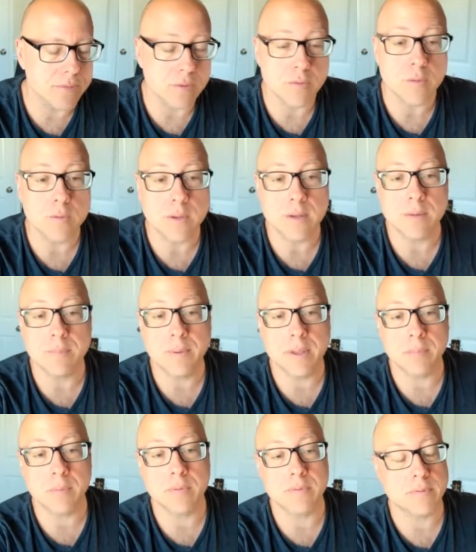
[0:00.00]
Do you need to be
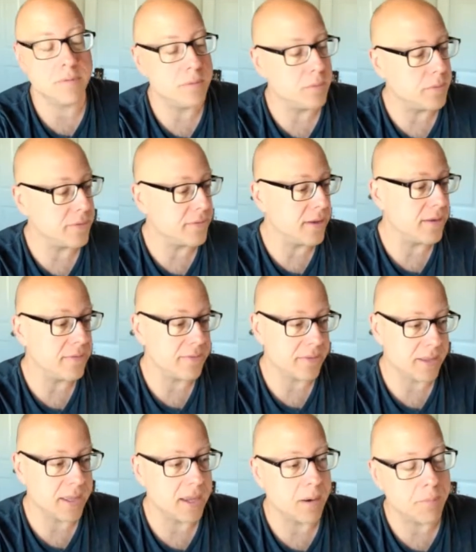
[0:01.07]
able to, let's say it's the
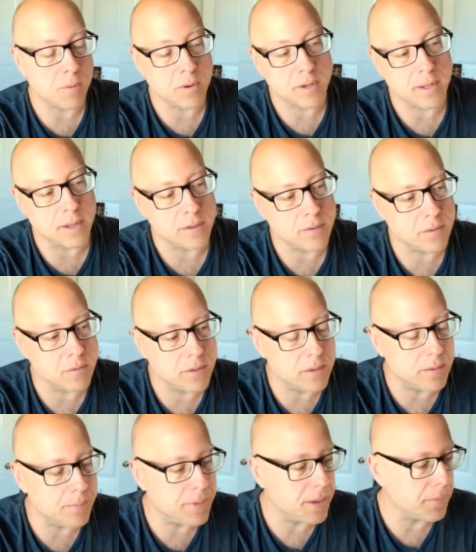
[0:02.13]
camera again, do you need to
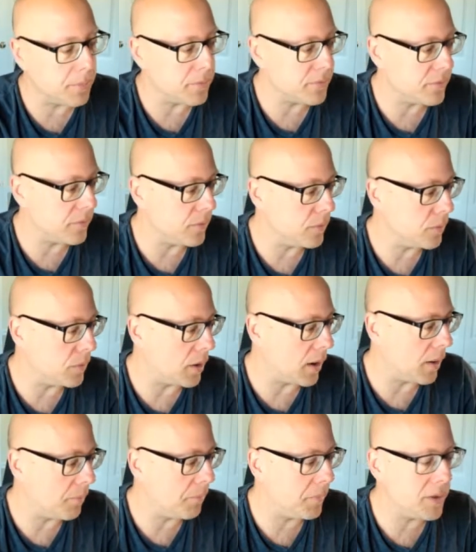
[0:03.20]
be able to
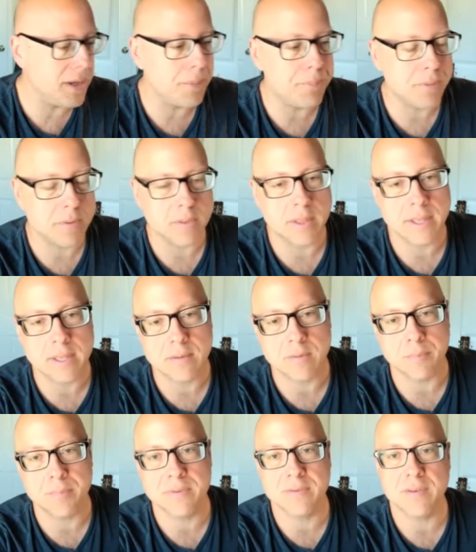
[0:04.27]
manipulate the
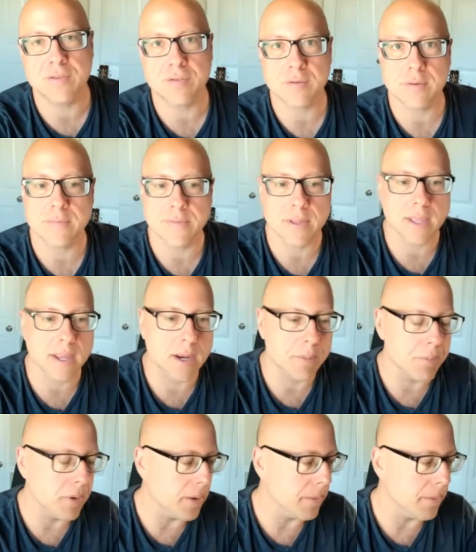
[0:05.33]
position of the camera?